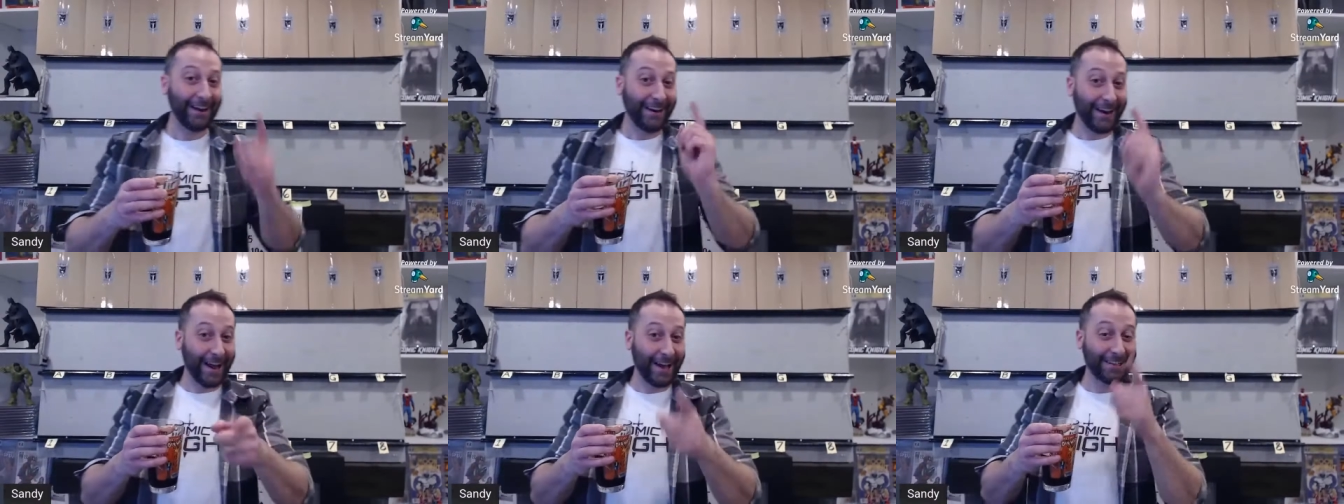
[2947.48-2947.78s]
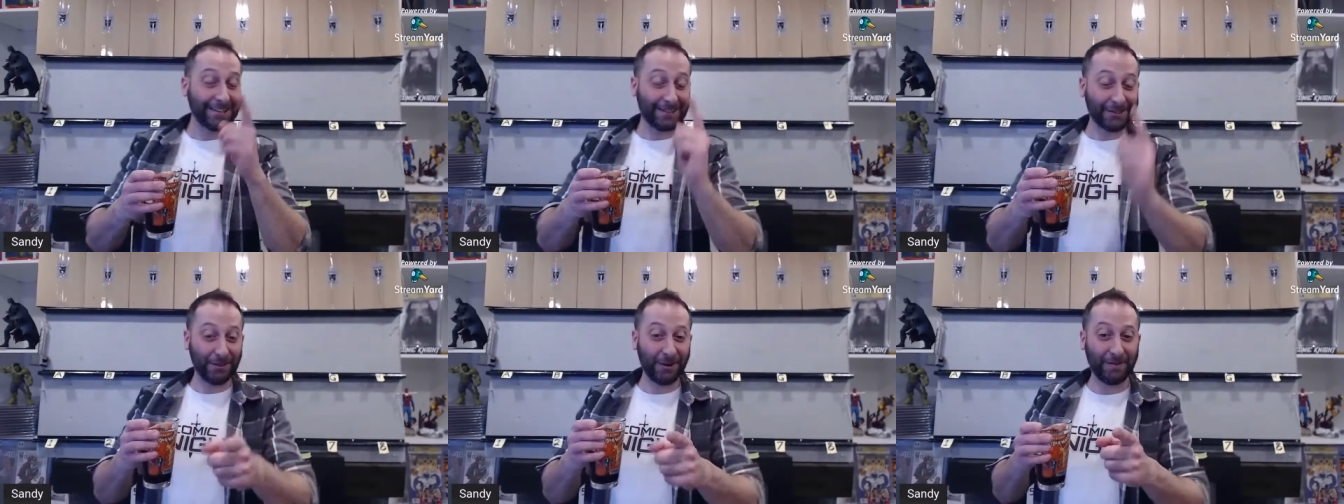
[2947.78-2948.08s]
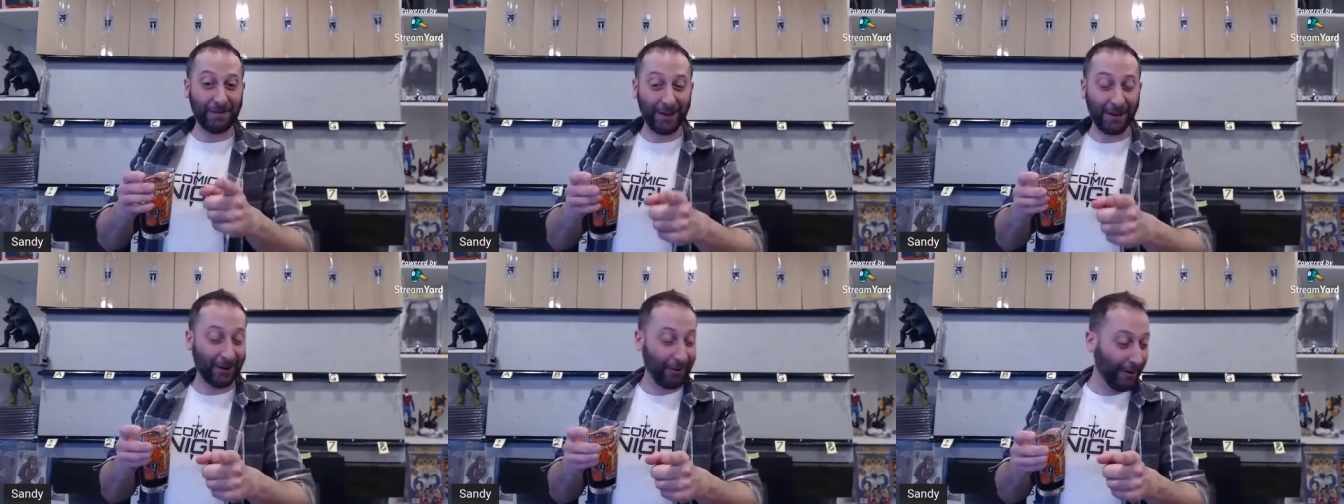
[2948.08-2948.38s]
Next
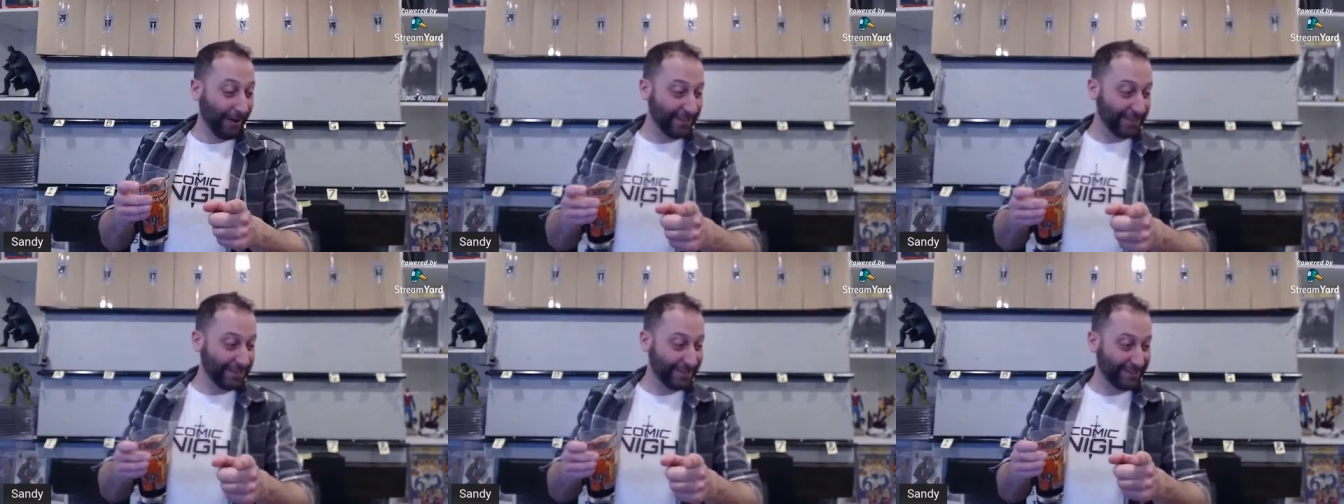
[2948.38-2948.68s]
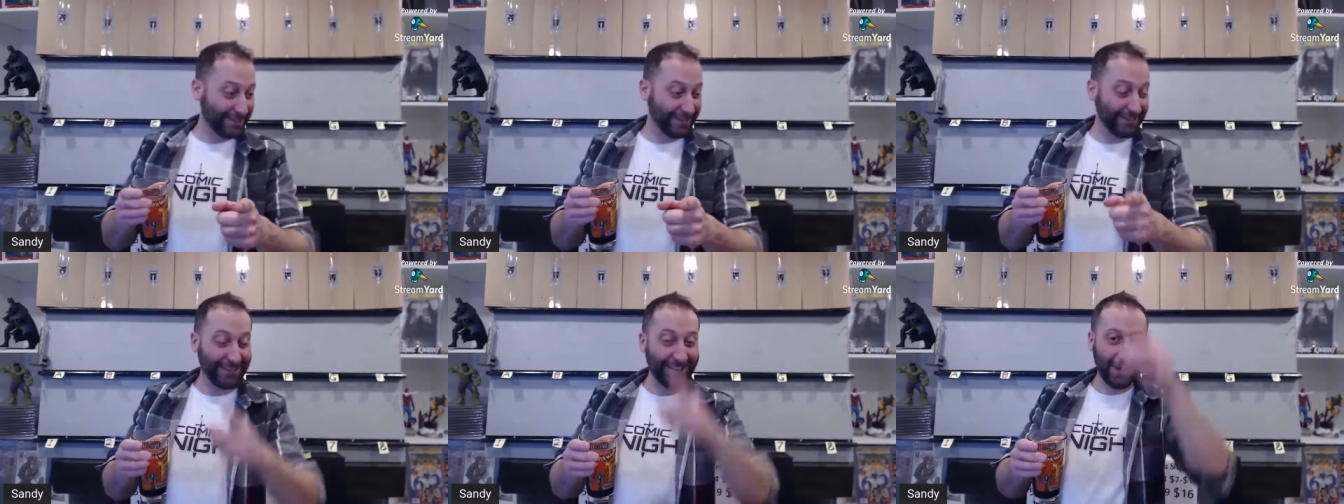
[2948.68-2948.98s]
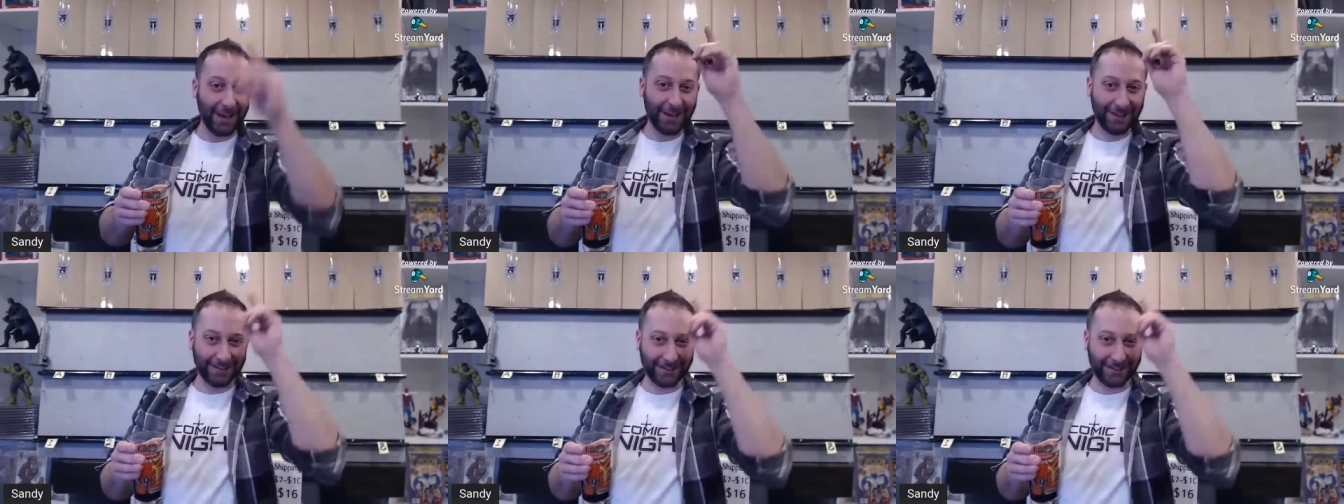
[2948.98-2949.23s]
trivia question yeah.